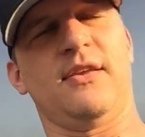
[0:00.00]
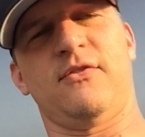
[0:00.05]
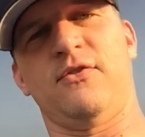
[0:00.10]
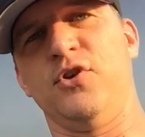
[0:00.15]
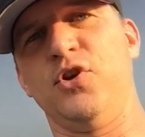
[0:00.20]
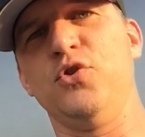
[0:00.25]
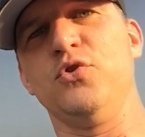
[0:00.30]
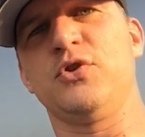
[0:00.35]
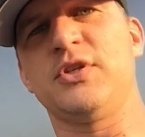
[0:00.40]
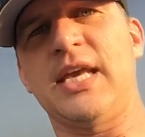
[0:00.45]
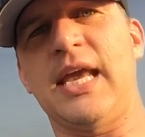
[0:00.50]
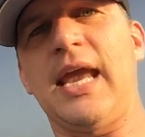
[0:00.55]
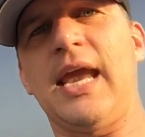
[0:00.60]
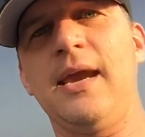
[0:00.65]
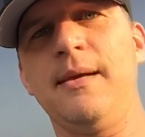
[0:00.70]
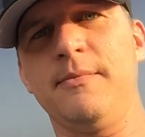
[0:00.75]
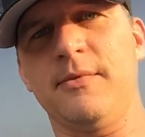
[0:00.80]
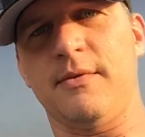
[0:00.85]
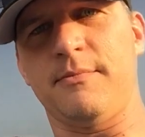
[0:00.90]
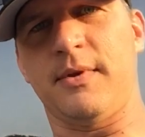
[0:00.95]
news
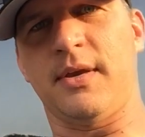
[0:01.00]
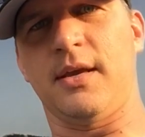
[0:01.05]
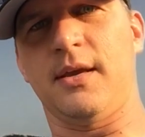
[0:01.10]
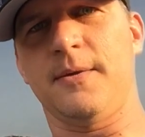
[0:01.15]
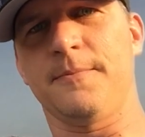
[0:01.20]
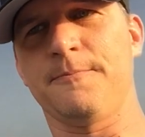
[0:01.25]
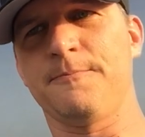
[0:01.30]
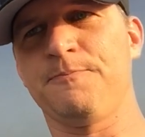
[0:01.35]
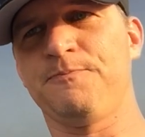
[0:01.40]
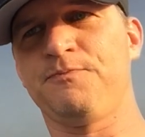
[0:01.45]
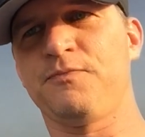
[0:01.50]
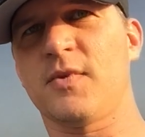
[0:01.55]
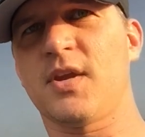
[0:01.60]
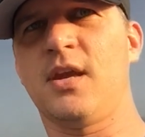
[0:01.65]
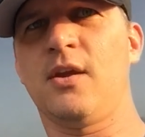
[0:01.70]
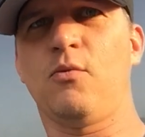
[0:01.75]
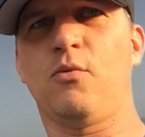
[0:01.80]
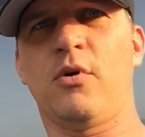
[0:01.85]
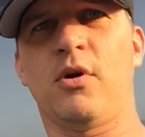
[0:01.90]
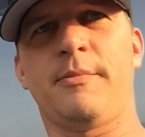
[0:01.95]
came to me
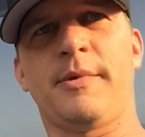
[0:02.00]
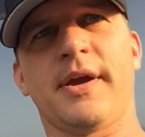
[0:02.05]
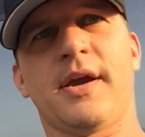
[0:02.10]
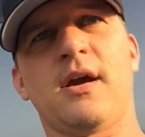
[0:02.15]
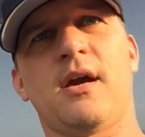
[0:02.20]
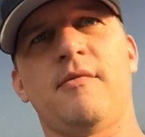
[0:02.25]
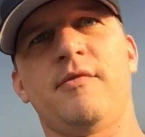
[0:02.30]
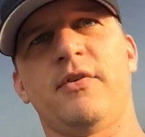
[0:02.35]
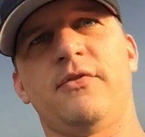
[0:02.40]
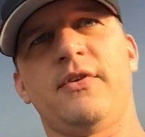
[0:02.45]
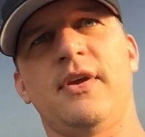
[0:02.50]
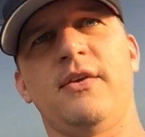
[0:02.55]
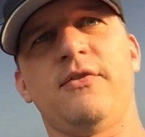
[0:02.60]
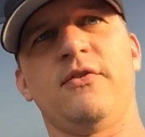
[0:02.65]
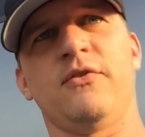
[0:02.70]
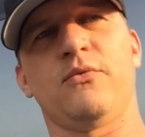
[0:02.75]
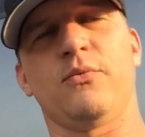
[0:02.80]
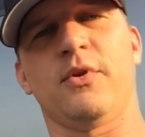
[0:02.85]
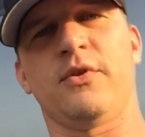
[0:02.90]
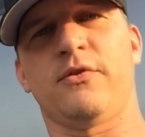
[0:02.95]
in one of my
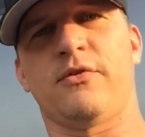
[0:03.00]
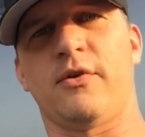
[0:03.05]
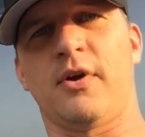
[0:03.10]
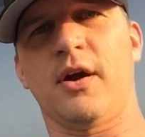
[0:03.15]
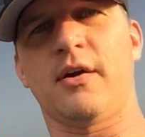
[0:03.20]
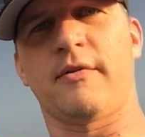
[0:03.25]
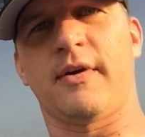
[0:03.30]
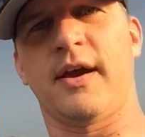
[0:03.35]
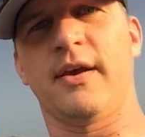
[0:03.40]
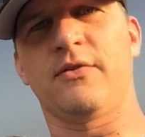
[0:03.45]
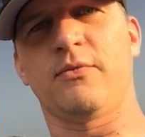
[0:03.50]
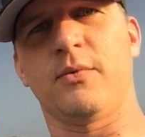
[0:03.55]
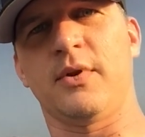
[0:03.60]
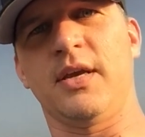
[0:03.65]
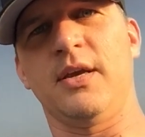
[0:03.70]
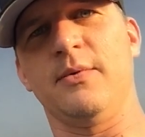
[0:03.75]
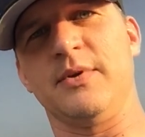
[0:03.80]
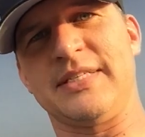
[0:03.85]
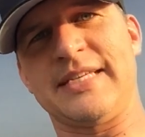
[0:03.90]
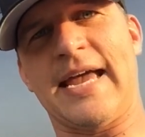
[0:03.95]
conversations with Truck Rice when
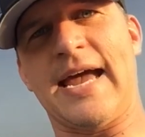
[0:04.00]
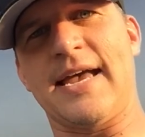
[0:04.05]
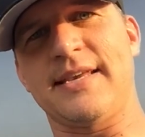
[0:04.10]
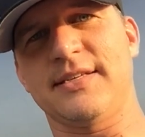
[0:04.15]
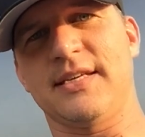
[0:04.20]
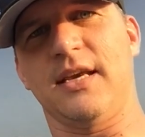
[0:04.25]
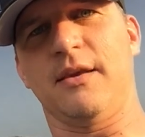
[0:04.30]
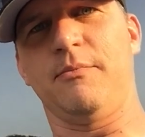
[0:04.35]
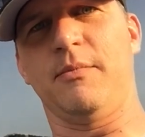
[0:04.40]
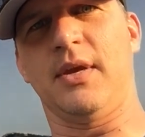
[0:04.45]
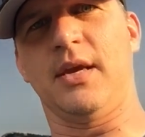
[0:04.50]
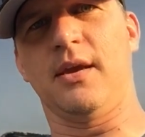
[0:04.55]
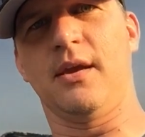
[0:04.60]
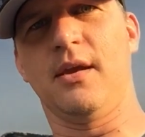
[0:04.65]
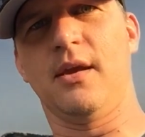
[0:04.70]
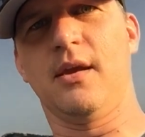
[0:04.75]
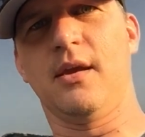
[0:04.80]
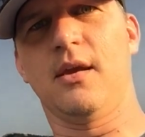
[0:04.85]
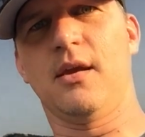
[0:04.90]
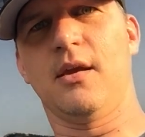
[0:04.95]
he was asking me
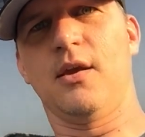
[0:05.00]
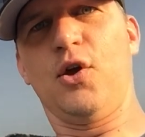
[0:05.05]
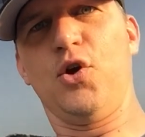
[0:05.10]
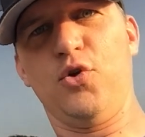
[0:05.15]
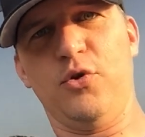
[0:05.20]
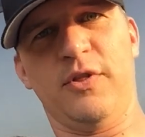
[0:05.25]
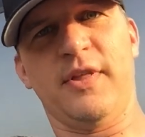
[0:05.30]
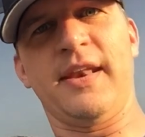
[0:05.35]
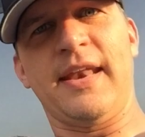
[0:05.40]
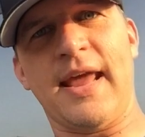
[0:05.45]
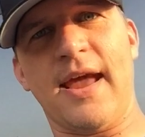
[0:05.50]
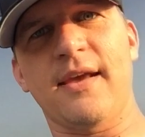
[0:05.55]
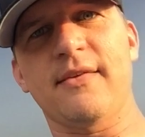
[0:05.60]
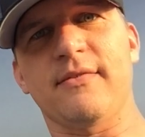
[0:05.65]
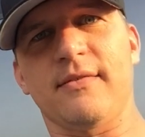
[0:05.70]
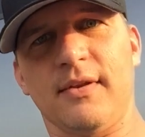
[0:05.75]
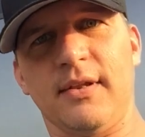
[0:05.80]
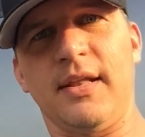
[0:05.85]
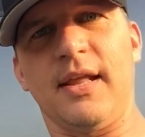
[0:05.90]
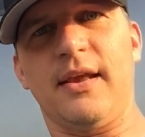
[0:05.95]
who the
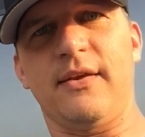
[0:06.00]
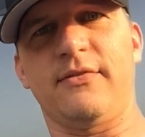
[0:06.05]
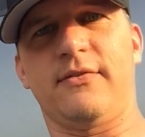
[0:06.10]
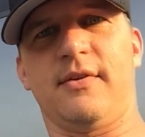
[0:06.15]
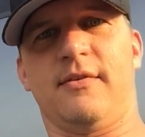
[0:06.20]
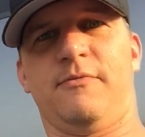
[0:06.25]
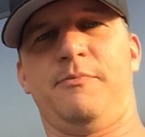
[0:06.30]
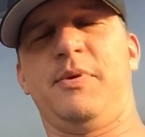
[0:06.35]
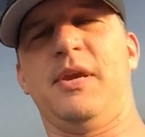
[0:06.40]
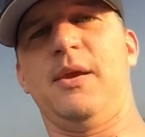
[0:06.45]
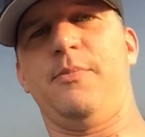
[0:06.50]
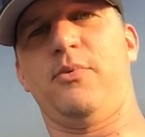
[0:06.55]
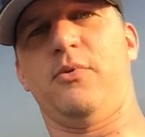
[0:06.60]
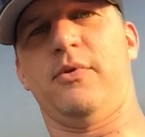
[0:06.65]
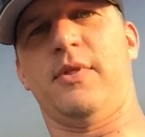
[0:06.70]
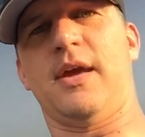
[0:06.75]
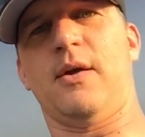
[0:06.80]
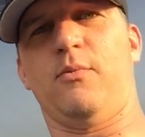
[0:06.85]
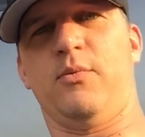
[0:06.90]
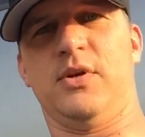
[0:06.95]
next list of
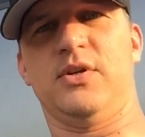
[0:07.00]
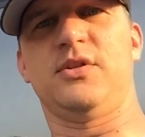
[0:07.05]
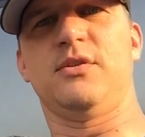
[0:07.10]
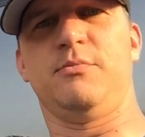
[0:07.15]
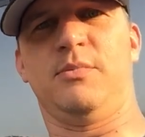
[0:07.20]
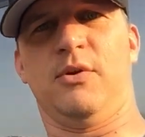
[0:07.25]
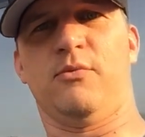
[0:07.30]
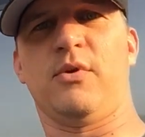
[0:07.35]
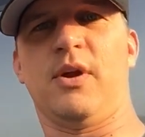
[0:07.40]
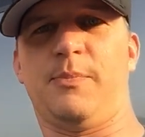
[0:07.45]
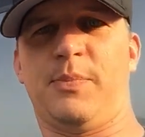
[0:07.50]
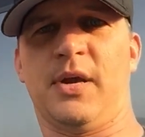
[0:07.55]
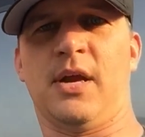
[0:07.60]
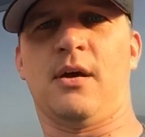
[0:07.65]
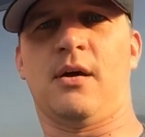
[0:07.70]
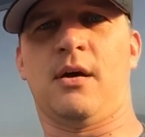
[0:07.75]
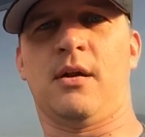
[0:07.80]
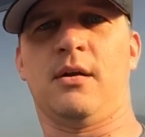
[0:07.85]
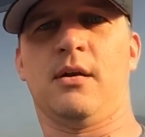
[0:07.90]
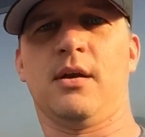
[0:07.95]
people that we should be ripping
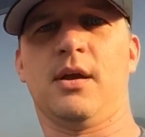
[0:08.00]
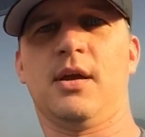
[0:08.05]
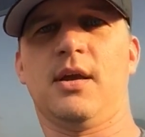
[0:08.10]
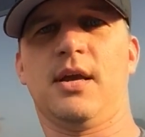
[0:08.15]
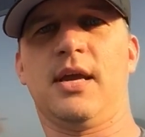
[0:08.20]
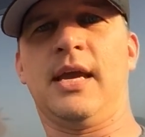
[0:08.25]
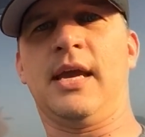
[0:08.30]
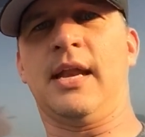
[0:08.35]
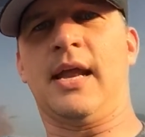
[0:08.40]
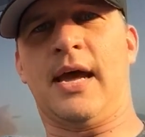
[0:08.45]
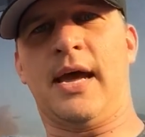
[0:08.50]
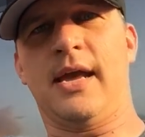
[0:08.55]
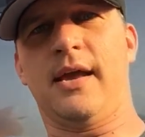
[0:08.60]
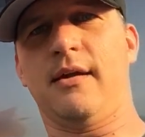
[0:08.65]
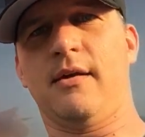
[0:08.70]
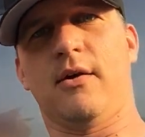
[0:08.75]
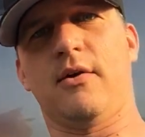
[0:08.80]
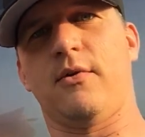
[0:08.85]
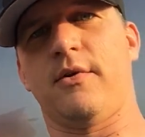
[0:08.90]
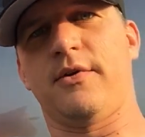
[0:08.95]
on. And I,
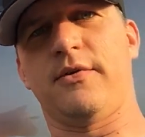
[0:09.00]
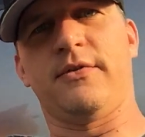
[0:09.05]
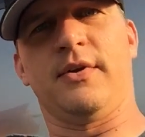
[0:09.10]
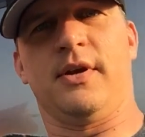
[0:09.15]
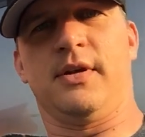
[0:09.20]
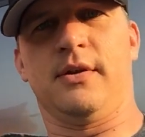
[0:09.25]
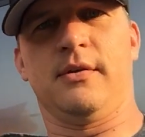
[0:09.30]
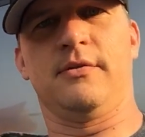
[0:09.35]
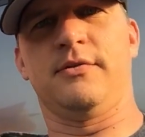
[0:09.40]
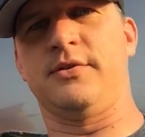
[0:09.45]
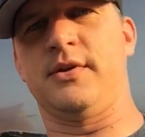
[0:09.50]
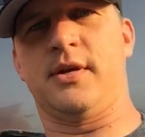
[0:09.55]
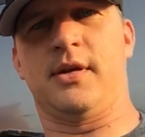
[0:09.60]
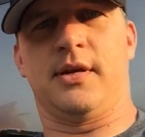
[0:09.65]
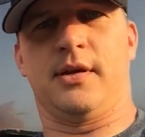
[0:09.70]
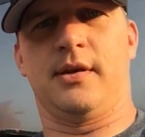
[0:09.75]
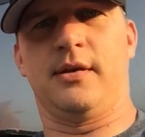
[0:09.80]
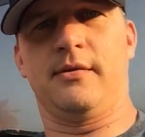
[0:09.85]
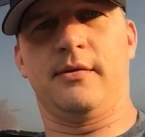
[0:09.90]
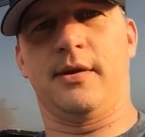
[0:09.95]
of course, include
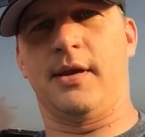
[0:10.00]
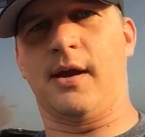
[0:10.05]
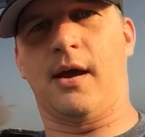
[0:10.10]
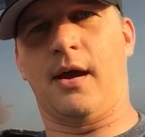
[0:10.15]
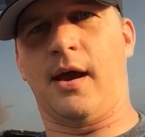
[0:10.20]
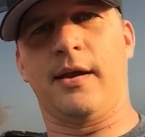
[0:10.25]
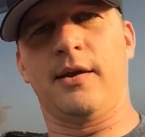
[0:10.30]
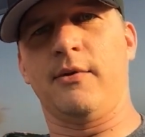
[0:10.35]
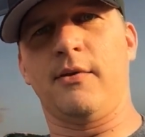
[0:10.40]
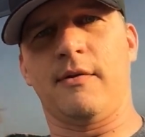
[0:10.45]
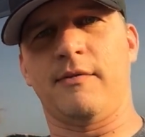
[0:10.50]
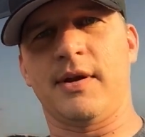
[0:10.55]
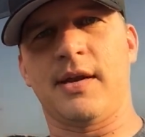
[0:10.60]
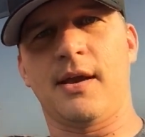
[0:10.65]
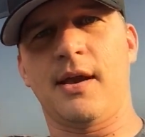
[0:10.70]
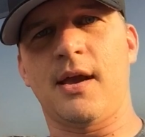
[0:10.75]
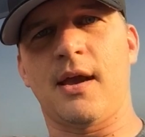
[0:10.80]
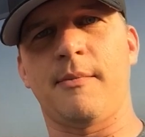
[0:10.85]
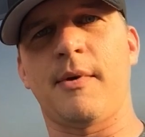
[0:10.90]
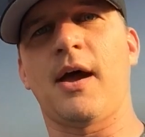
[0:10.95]
Johnny Huie. I do every
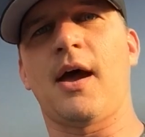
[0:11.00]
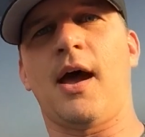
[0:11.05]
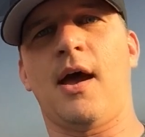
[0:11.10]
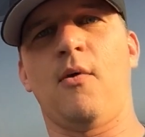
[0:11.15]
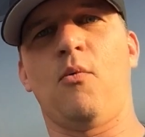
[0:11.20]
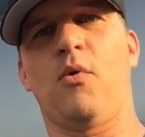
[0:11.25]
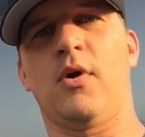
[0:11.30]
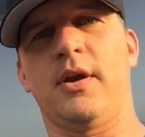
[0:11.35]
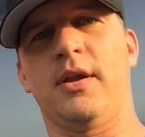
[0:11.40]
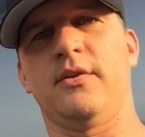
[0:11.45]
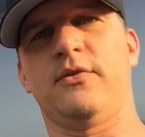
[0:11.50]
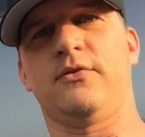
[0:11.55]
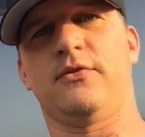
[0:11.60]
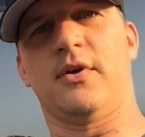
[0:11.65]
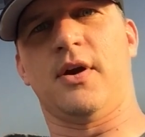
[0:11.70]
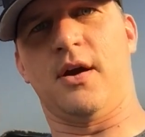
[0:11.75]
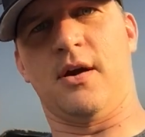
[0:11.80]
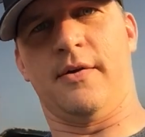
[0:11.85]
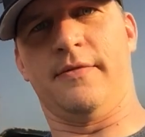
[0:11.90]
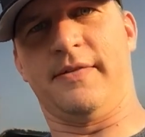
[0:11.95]
time. I want his
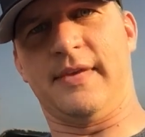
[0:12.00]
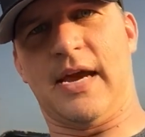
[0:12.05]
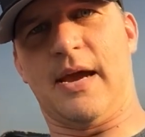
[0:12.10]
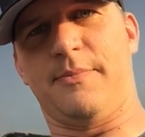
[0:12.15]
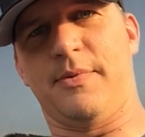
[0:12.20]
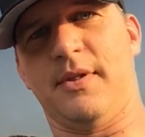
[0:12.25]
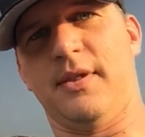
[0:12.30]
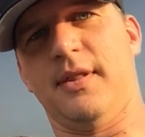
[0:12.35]
truck on top of